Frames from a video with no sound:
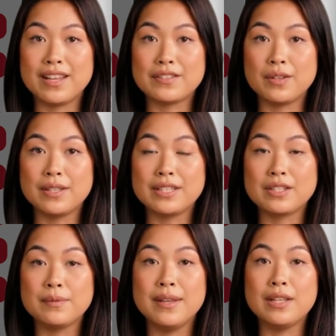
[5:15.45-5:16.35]
A
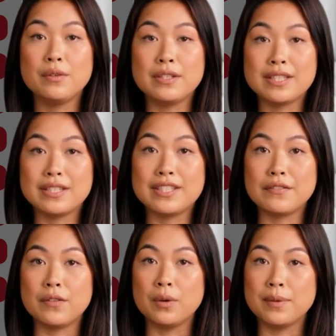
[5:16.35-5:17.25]
32-bit or
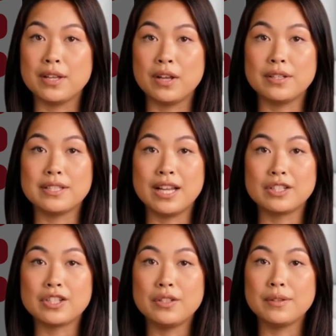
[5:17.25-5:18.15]
64-bit
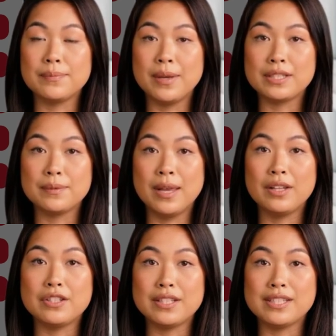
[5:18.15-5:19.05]
architecture must
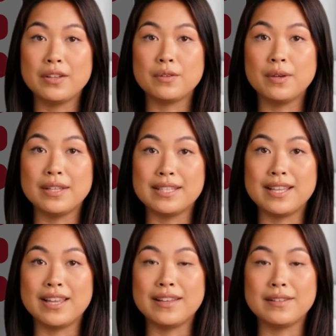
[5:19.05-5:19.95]
match the software
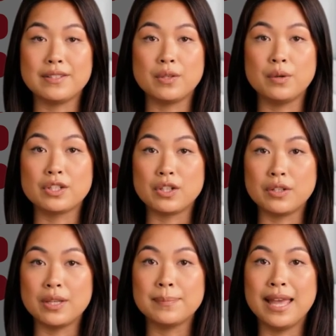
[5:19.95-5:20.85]
design to ensure
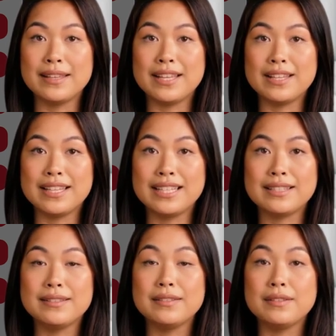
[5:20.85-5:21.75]
compatibility.